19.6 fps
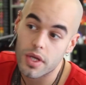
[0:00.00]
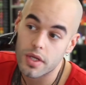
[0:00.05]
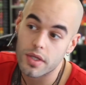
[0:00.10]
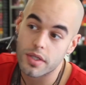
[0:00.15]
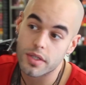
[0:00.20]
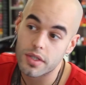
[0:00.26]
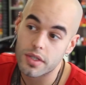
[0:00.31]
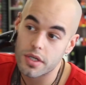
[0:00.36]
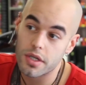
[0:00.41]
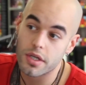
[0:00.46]

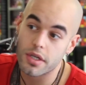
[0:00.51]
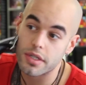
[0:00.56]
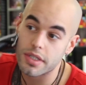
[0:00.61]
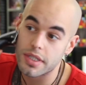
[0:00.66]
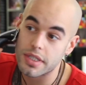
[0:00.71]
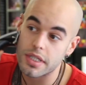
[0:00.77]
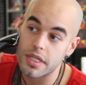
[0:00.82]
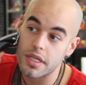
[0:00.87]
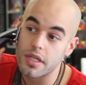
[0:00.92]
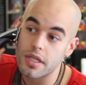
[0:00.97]
So you can
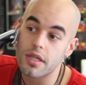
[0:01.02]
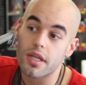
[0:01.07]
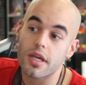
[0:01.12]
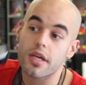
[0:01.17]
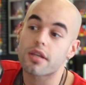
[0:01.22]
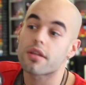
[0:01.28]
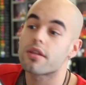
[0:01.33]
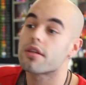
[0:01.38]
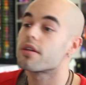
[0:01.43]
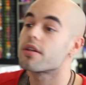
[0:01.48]
see
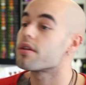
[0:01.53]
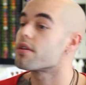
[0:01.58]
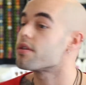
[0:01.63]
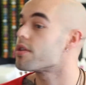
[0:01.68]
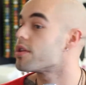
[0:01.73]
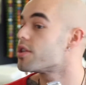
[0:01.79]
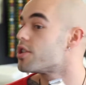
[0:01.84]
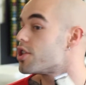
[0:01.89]
like the